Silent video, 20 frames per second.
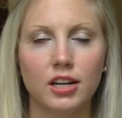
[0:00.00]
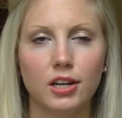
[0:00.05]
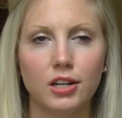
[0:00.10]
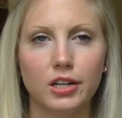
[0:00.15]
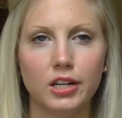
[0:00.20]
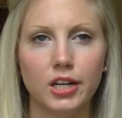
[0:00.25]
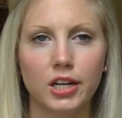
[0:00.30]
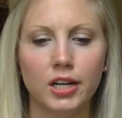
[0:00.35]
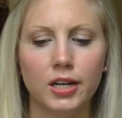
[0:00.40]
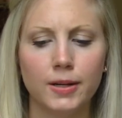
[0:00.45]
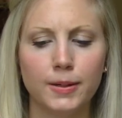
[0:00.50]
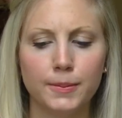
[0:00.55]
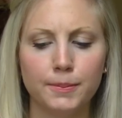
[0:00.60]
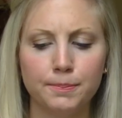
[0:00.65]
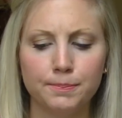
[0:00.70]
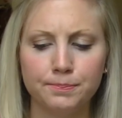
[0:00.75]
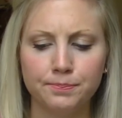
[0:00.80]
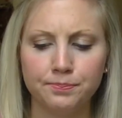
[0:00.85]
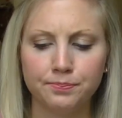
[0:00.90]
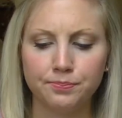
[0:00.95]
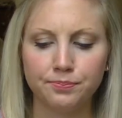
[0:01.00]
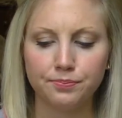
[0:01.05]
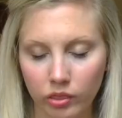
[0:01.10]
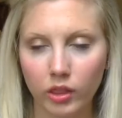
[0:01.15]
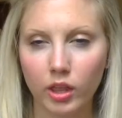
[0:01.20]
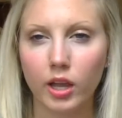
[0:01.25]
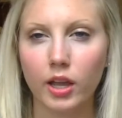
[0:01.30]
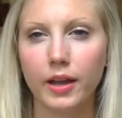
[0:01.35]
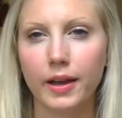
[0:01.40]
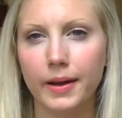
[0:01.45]

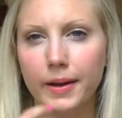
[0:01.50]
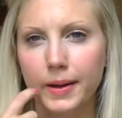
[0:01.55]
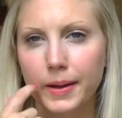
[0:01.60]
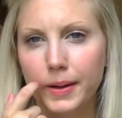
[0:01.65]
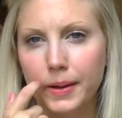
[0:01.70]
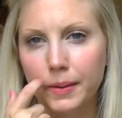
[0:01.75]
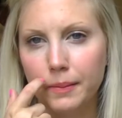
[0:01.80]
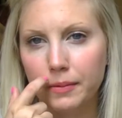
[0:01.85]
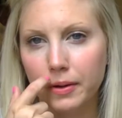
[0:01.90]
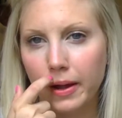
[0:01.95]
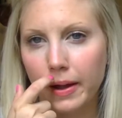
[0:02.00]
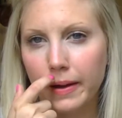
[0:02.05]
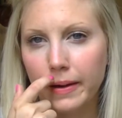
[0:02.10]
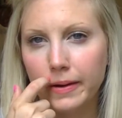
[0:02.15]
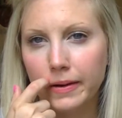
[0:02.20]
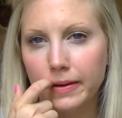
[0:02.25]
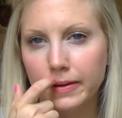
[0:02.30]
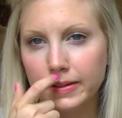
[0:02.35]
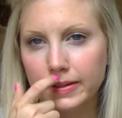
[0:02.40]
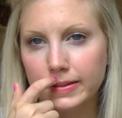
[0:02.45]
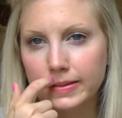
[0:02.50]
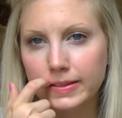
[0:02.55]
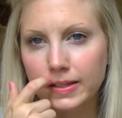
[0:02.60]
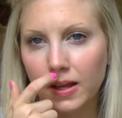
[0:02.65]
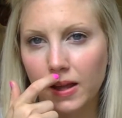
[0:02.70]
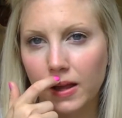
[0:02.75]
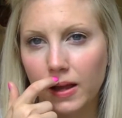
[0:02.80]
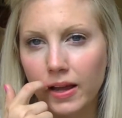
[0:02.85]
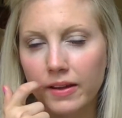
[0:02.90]
What else?